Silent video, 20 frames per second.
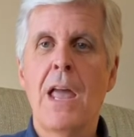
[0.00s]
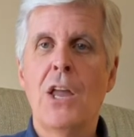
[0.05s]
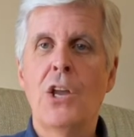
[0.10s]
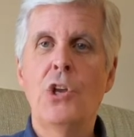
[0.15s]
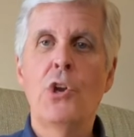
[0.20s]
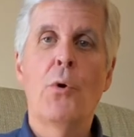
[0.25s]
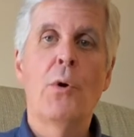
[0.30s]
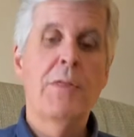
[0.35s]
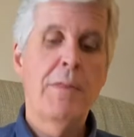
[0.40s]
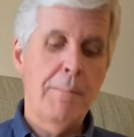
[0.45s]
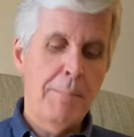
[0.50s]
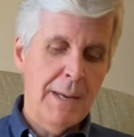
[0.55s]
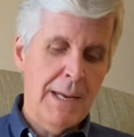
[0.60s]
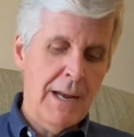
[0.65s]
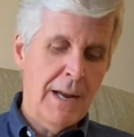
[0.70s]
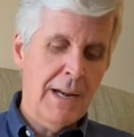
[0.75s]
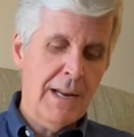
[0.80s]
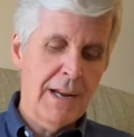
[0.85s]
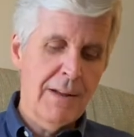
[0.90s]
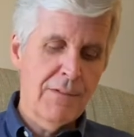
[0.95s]
You know, at the
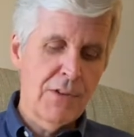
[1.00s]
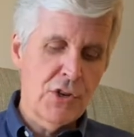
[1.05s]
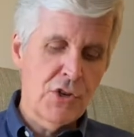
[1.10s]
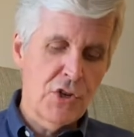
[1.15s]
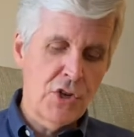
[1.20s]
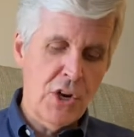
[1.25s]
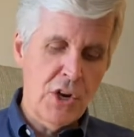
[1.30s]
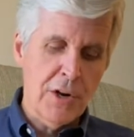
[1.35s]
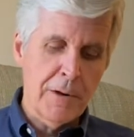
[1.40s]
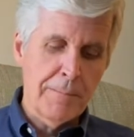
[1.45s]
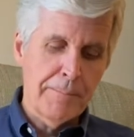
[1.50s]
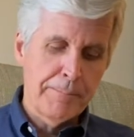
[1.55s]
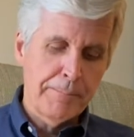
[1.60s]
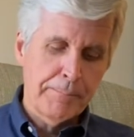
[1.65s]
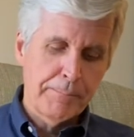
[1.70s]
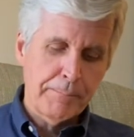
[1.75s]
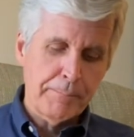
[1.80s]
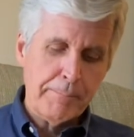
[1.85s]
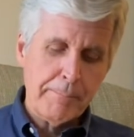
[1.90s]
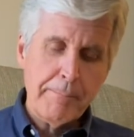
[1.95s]
beginning of this year,
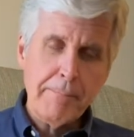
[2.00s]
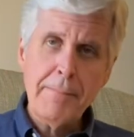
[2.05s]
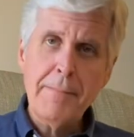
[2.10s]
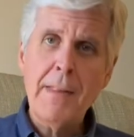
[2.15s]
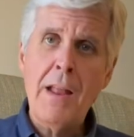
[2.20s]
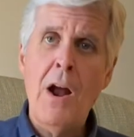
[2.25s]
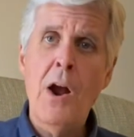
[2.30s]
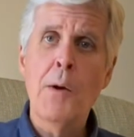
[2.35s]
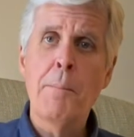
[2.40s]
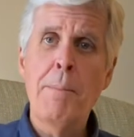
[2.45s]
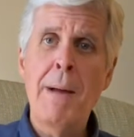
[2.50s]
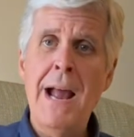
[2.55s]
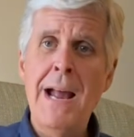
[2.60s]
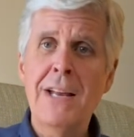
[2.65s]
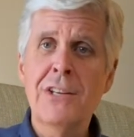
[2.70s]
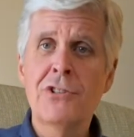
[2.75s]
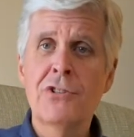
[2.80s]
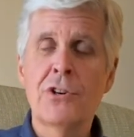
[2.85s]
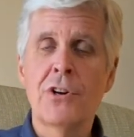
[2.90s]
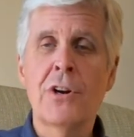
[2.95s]
our
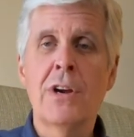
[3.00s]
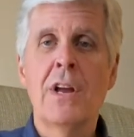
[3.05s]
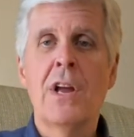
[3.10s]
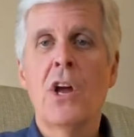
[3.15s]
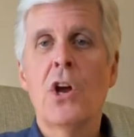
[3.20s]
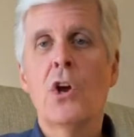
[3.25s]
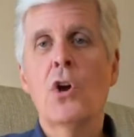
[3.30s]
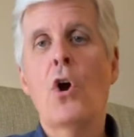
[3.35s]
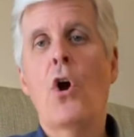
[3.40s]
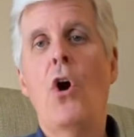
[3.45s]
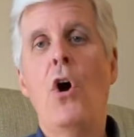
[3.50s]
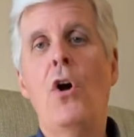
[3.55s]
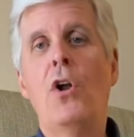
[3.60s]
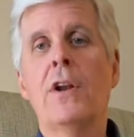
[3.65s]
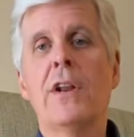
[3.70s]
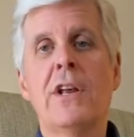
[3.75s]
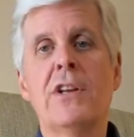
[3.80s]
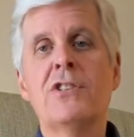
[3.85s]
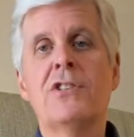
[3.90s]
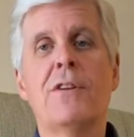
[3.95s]
pastor
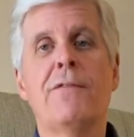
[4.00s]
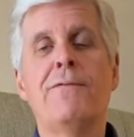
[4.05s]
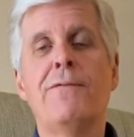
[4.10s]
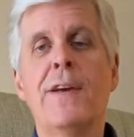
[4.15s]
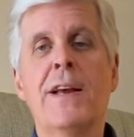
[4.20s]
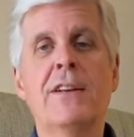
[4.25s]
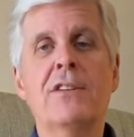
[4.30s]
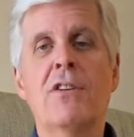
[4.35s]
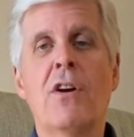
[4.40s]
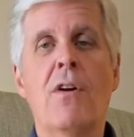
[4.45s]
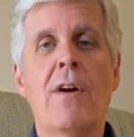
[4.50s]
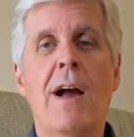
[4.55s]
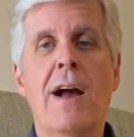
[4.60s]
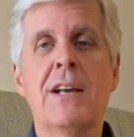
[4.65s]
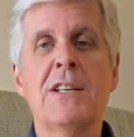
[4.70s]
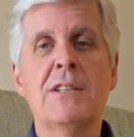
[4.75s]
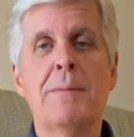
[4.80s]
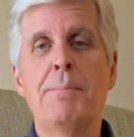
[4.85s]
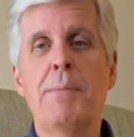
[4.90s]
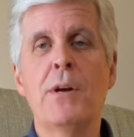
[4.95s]
called us to fix our
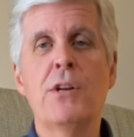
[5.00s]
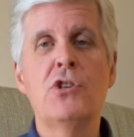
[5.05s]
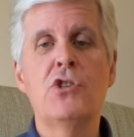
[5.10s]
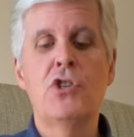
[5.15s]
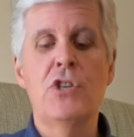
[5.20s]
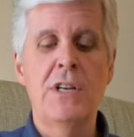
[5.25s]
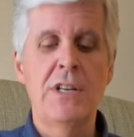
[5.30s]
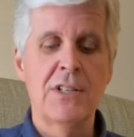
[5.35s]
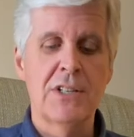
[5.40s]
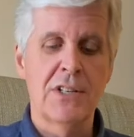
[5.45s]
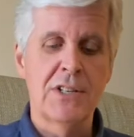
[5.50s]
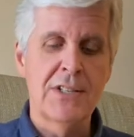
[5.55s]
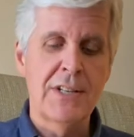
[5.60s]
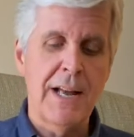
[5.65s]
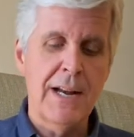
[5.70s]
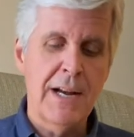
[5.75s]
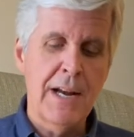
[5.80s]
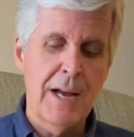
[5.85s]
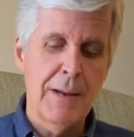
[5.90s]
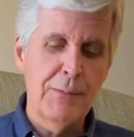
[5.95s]
eyes upon Jesus.
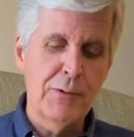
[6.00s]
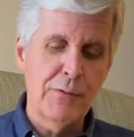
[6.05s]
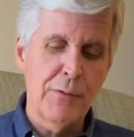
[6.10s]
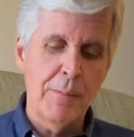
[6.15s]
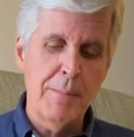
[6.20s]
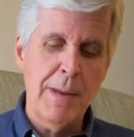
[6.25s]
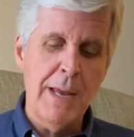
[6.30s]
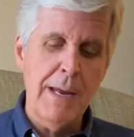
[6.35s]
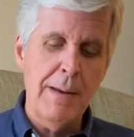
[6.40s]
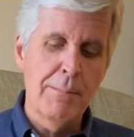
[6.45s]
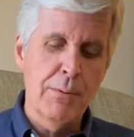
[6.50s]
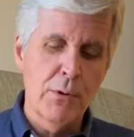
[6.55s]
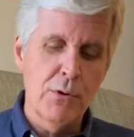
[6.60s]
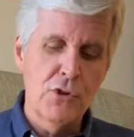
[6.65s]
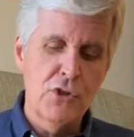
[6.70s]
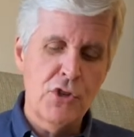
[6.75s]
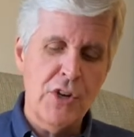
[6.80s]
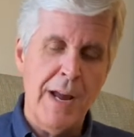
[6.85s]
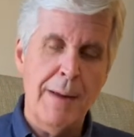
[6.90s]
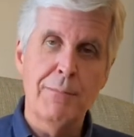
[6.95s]
That comes from
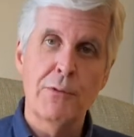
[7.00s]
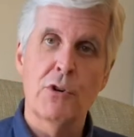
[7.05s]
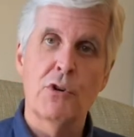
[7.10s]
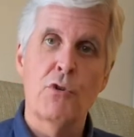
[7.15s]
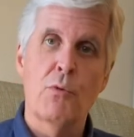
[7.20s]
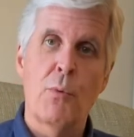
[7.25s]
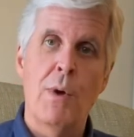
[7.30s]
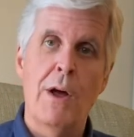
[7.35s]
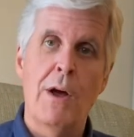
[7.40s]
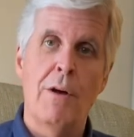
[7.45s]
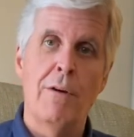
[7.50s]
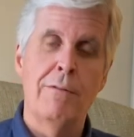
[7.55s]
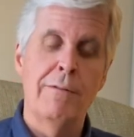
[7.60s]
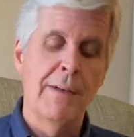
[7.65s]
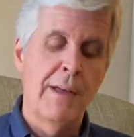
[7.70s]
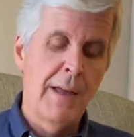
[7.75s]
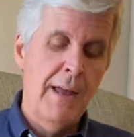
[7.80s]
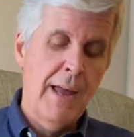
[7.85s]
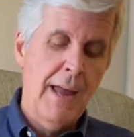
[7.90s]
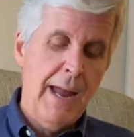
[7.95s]
Hebrews chapter 12.